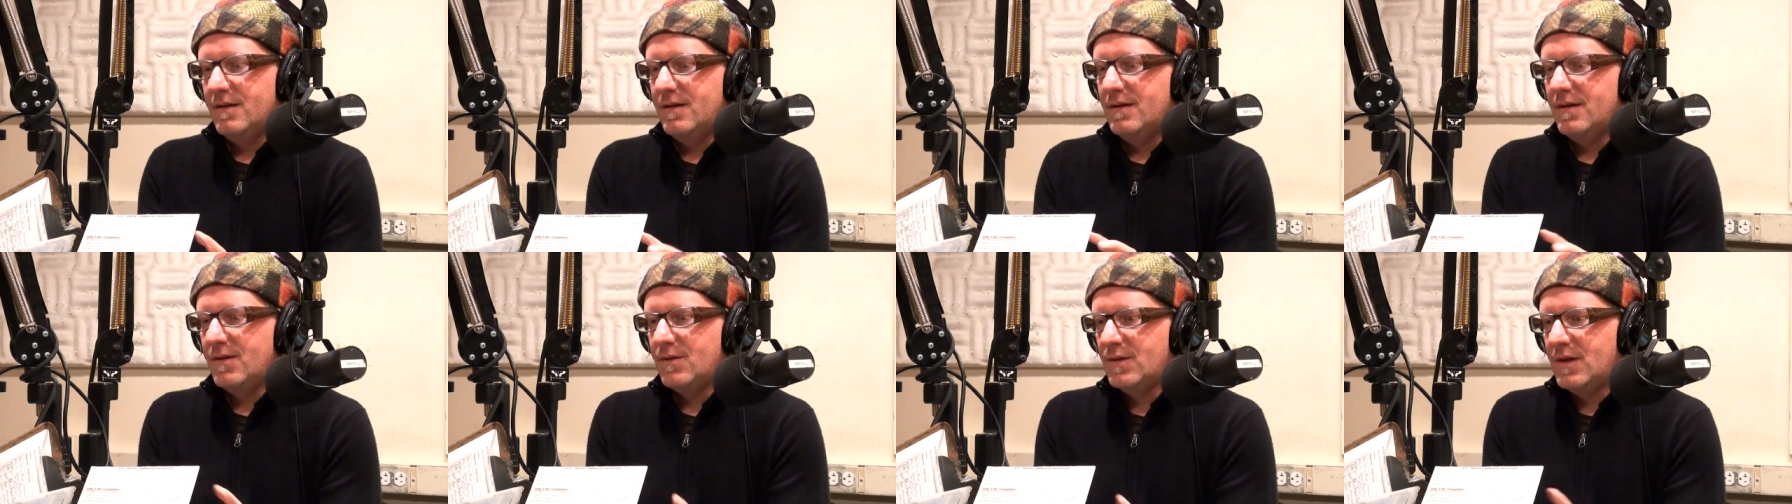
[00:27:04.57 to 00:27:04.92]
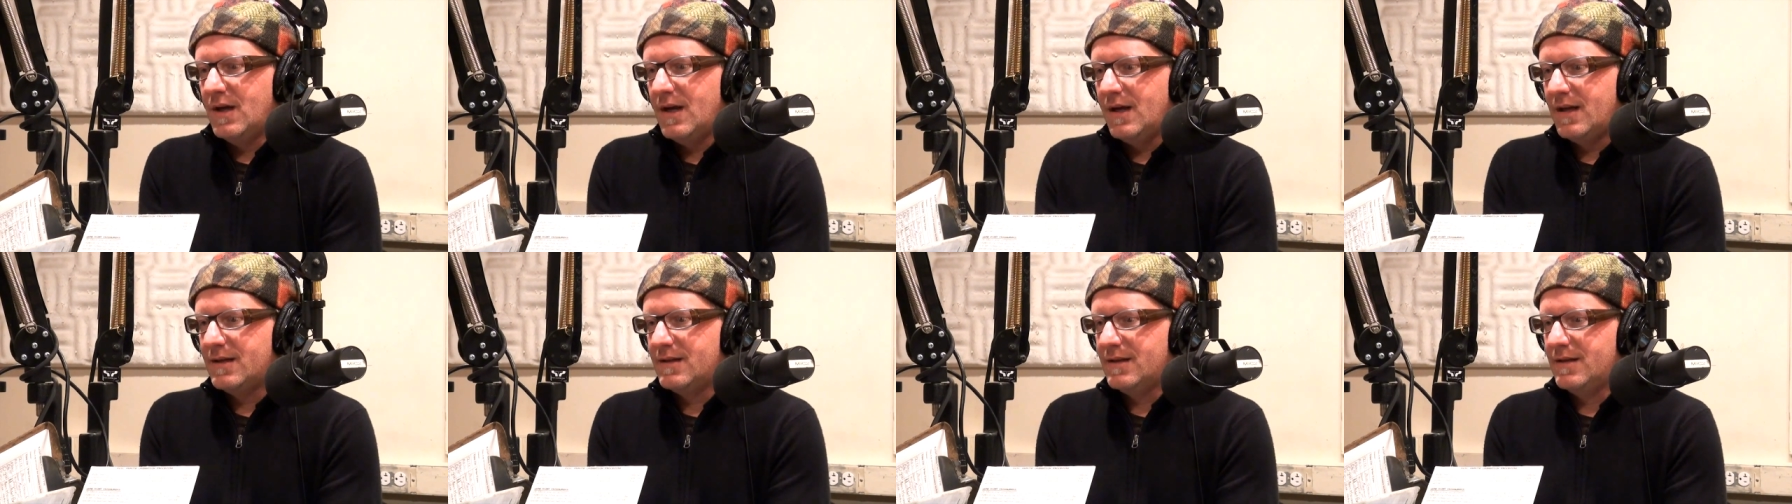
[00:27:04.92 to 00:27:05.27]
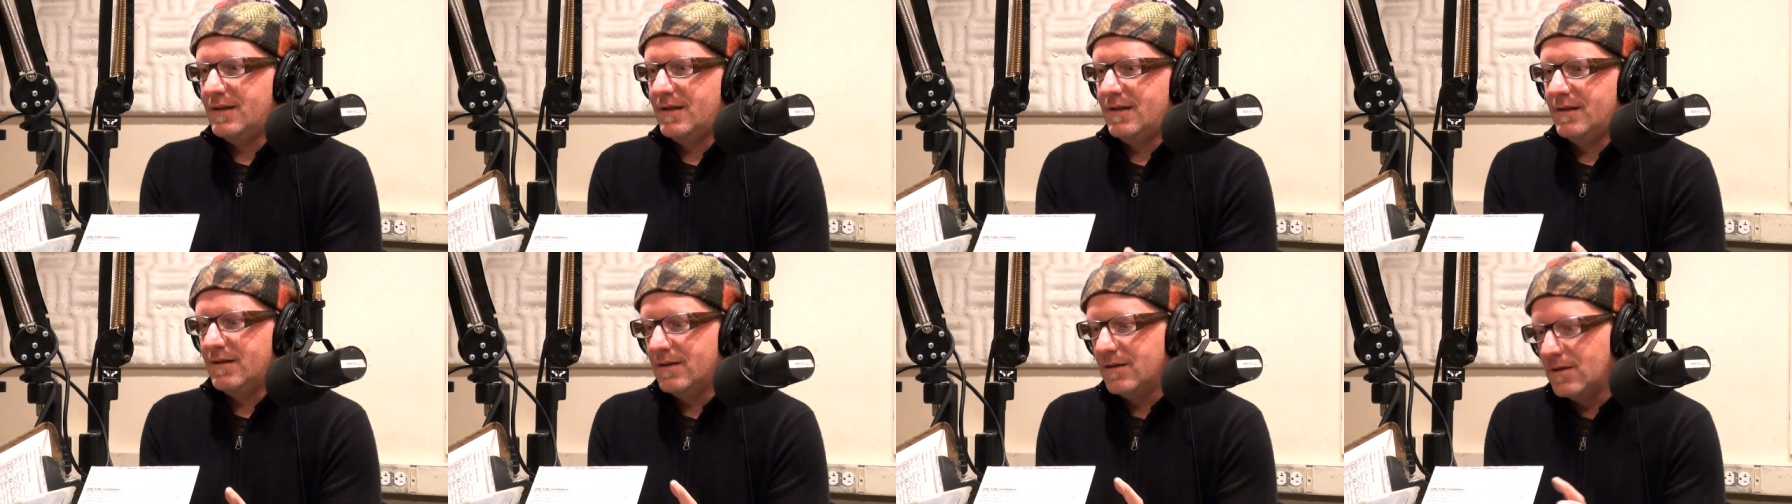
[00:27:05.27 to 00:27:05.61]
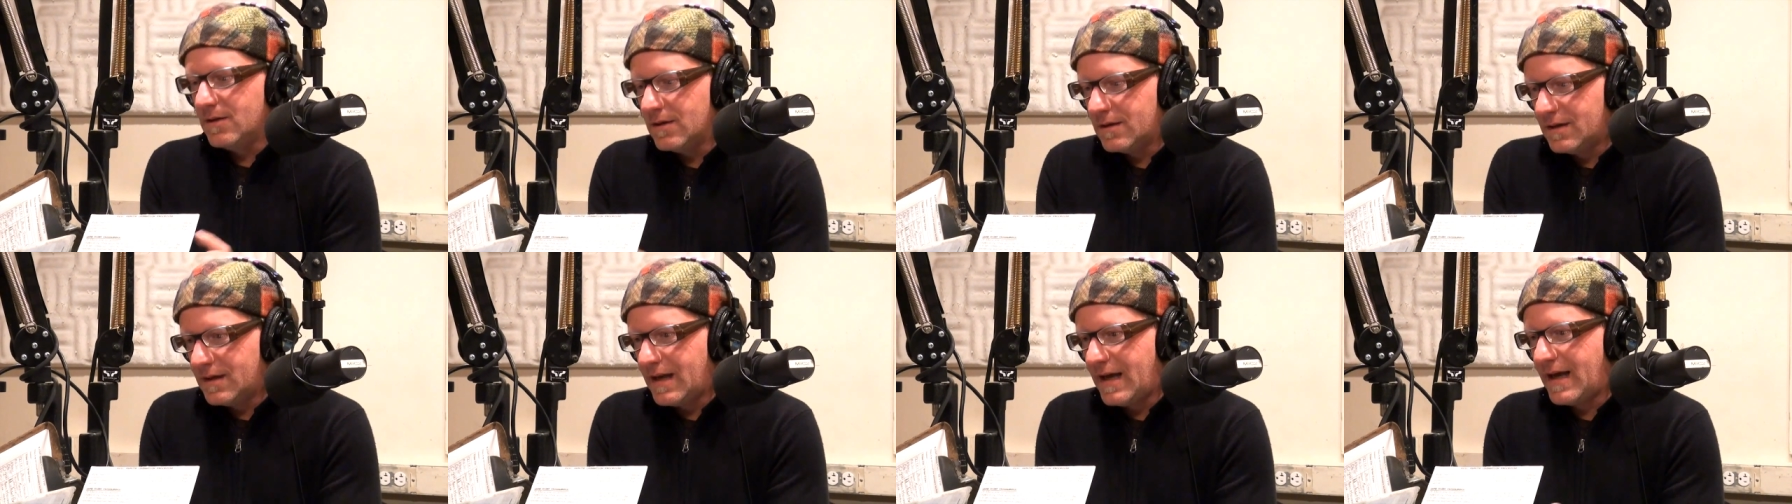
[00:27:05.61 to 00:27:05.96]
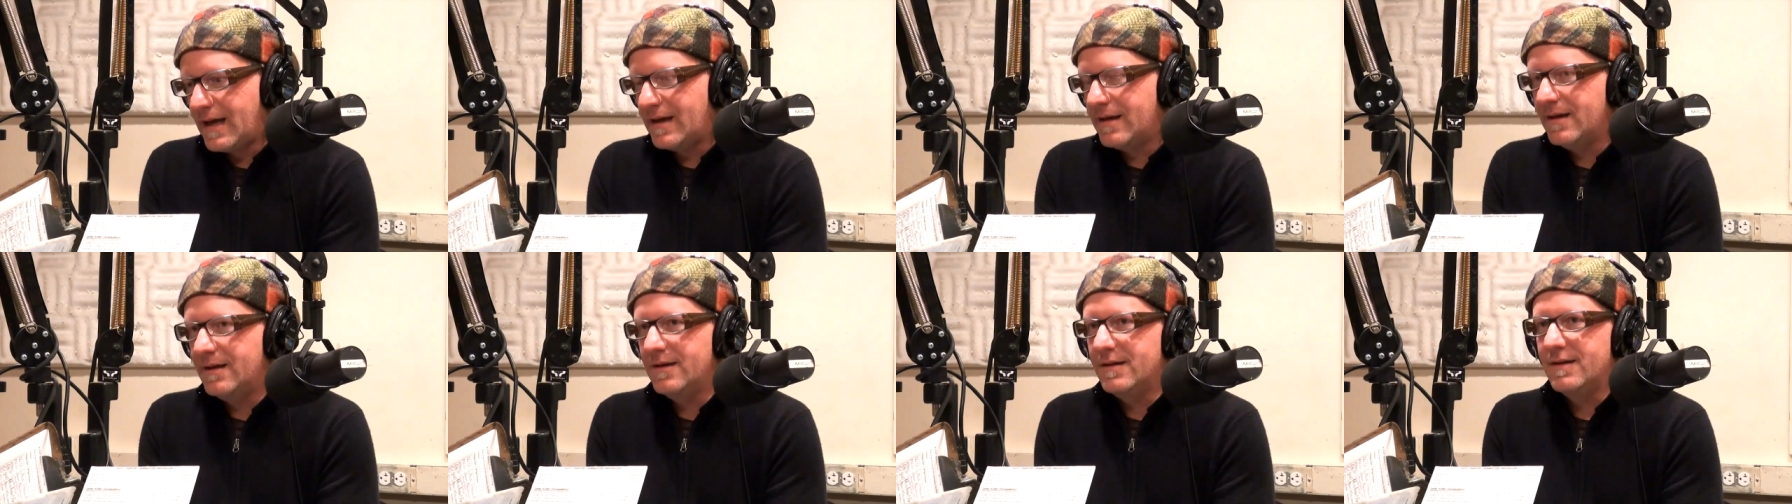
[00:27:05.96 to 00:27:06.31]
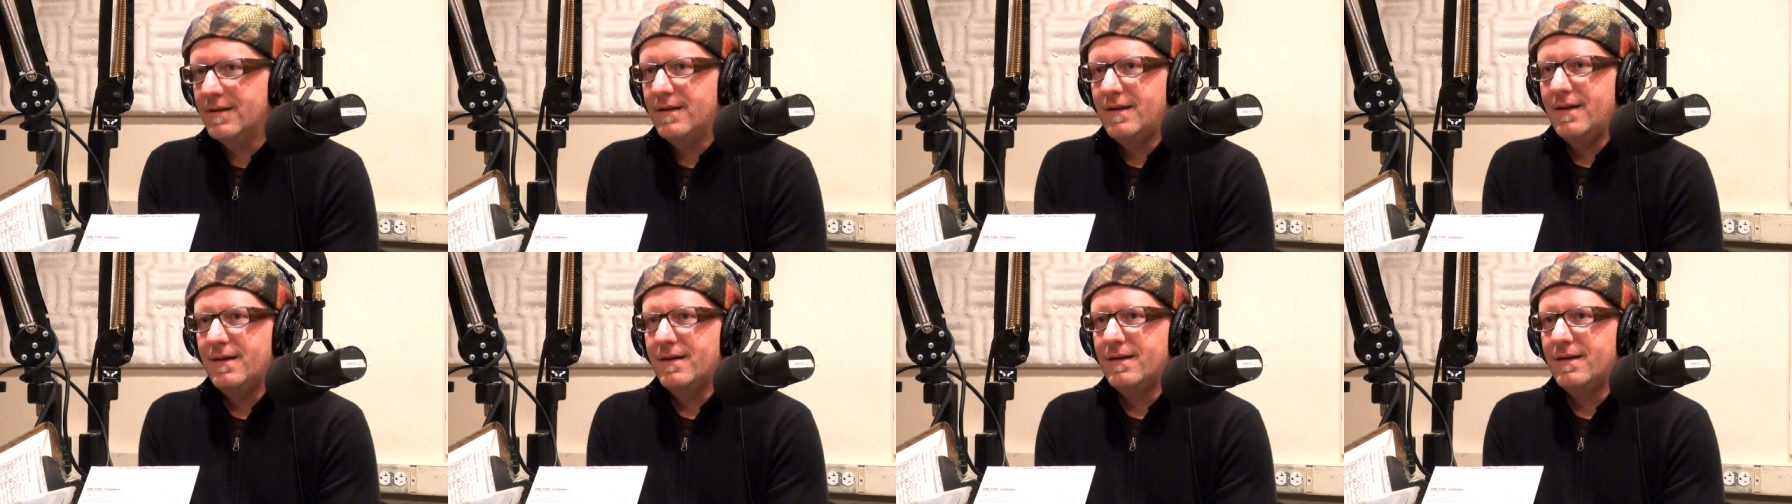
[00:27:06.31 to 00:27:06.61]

you know touched and looked at and